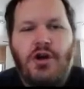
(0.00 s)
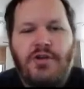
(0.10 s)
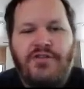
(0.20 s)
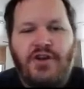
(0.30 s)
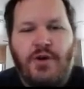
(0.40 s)

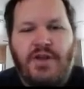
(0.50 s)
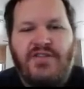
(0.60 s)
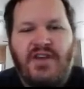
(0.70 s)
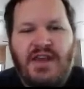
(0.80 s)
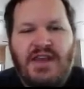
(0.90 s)
So
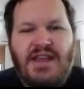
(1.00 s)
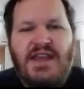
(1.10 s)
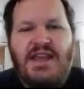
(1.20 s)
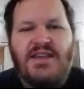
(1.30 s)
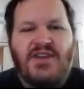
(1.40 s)
it's
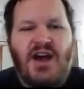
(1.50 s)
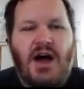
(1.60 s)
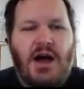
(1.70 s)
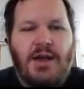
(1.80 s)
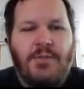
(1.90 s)
E
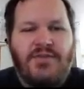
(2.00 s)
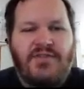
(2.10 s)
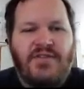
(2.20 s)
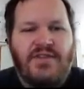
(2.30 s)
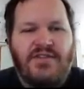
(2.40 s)
times,
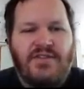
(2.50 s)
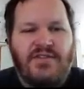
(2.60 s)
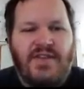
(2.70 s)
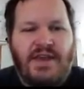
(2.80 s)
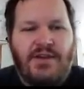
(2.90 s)
this
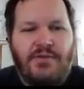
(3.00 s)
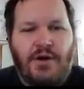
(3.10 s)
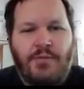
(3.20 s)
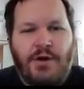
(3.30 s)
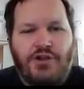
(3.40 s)
is, thank you
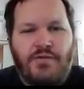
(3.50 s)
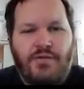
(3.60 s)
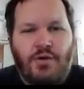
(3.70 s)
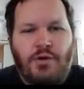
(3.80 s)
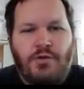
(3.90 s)
very much
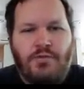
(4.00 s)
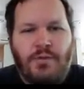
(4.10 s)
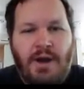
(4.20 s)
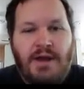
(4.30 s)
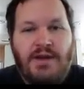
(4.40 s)
for
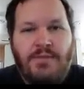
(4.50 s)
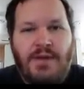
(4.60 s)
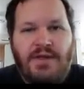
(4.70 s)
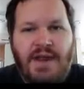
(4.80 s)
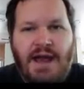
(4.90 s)
reminding
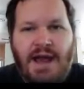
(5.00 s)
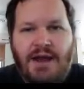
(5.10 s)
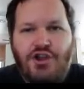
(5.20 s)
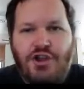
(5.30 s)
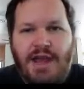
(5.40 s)
me that I
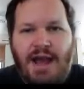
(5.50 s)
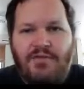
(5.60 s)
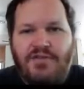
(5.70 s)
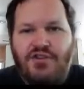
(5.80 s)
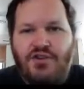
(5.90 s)
actually
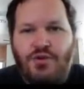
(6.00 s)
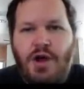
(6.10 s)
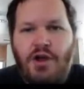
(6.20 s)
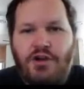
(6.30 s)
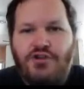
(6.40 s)
have to
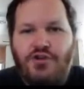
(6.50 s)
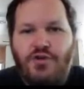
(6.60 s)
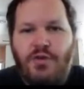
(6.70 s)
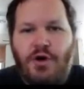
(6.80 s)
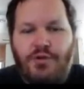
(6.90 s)
do
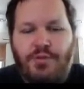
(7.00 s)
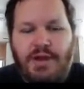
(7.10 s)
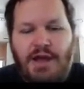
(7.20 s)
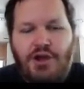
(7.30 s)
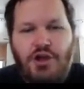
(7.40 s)
the
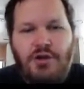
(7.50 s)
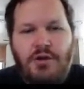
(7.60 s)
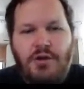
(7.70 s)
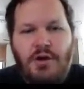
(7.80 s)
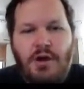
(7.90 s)

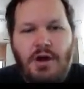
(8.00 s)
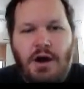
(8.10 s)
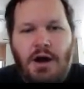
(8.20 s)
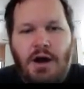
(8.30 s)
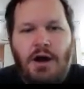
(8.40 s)
multiplication.
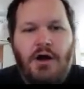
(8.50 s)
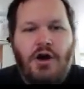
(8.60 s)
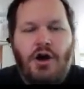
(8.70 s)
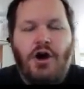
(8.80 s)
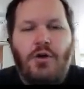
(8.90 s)
O
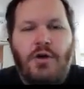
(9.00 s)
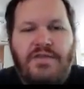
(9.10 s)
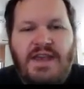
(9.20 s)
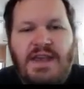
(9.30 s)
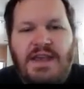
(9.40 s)

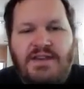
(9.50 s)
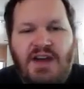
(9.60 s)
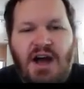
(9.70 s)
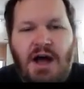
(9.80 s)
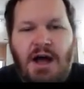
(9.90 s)
of E
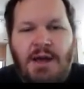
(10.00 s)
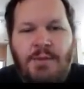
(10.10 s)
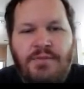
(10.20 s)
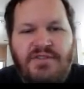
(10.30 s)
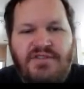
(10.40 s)

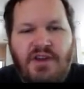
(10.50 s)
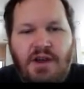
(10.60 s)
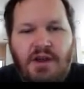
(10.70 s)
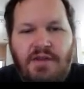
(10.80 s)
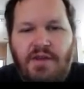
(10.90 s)
times
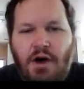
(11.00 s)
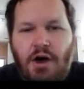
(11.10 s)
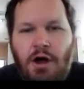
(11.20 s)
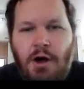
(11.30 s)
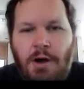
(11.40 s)

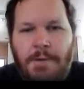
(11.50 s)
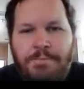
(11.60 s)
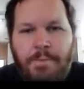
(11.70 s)
the